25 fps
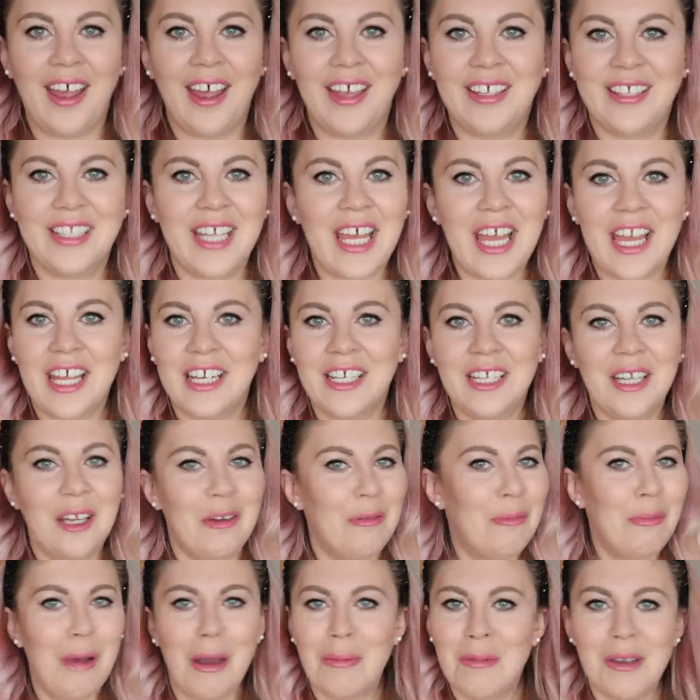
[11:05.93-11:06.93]
And then,
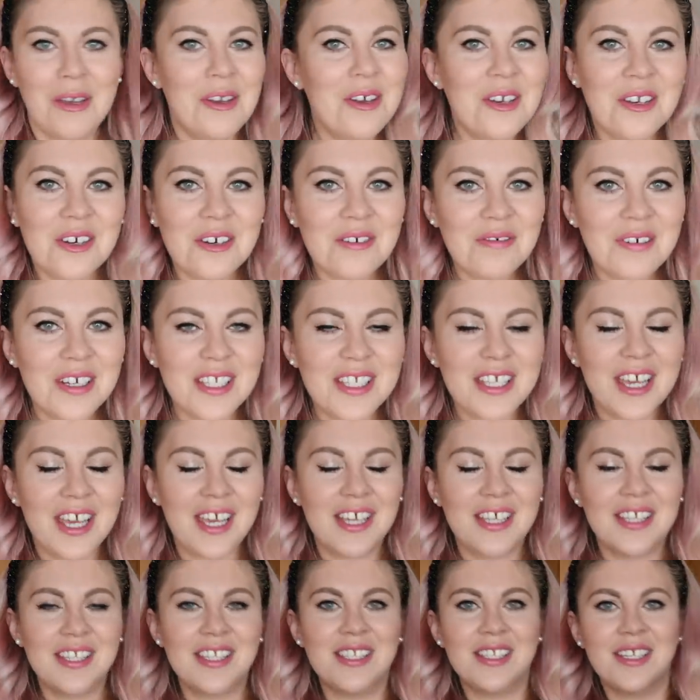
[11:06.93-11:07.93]
mummy couldn't
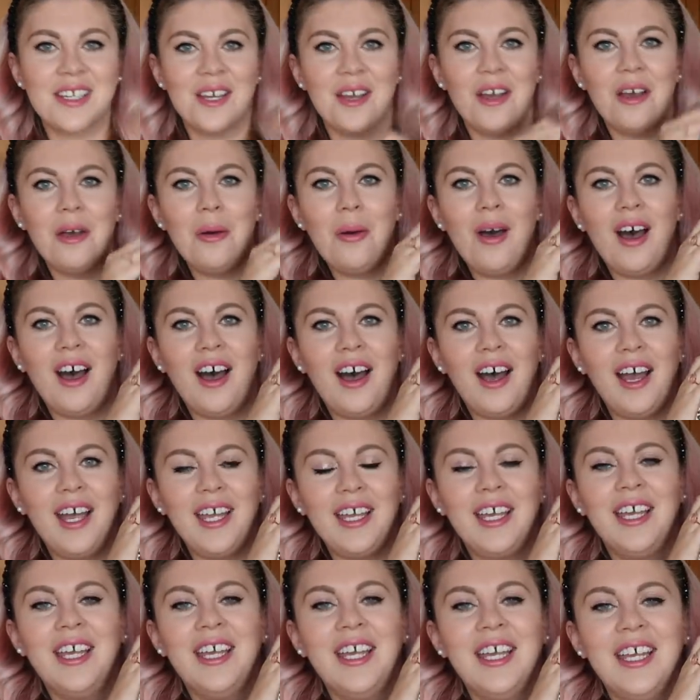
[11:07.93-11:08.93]
resist. Oh
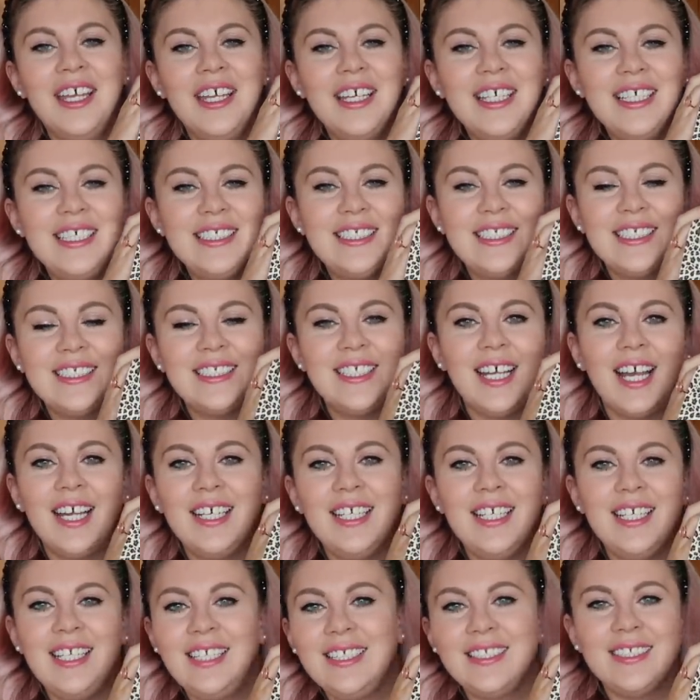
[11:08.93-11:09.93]
hi! It's a
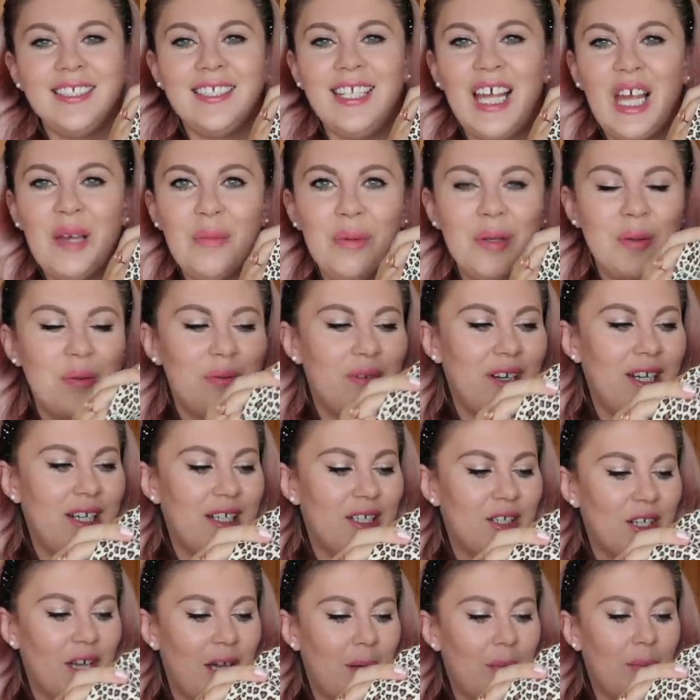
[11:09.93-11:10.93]
tiny little leopard
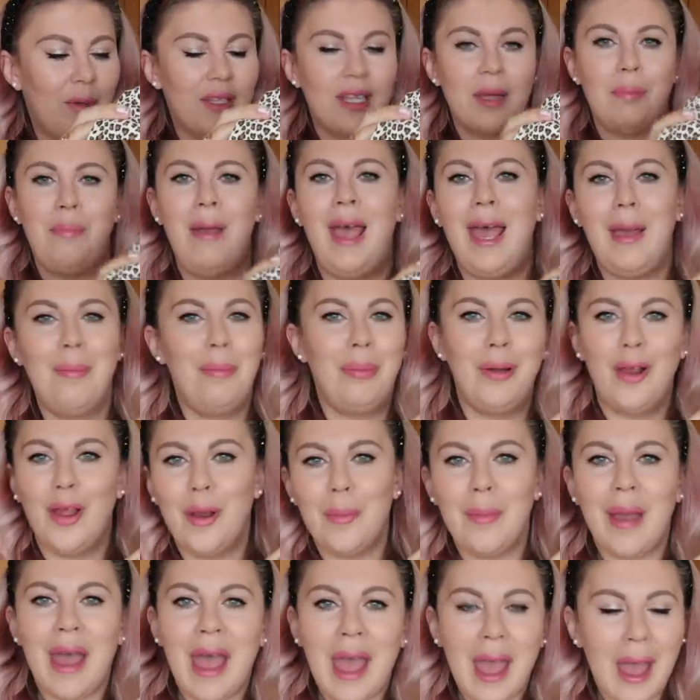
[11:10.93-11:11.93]
print top with a
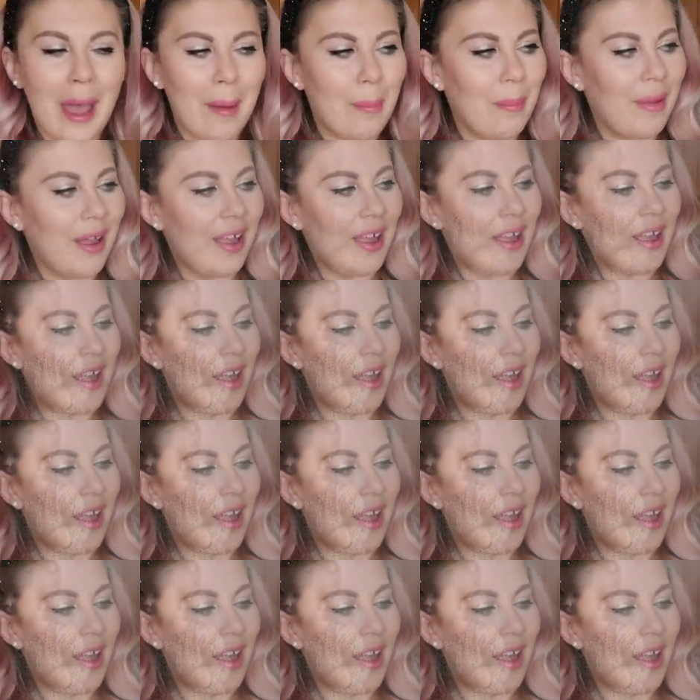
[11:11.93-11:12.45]
peplum hem,